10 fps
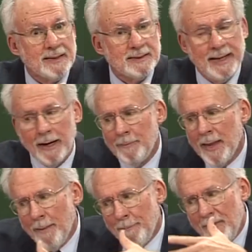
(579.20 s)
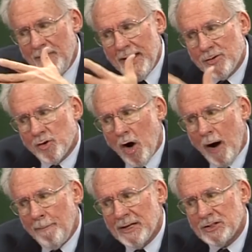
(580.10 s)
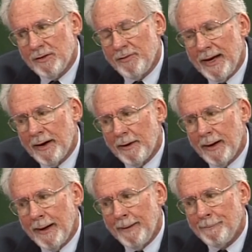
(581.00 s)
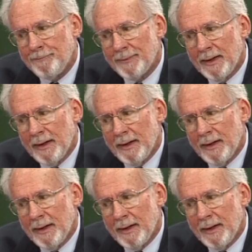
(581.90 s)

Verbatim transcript: it's there. But they draw much of their um,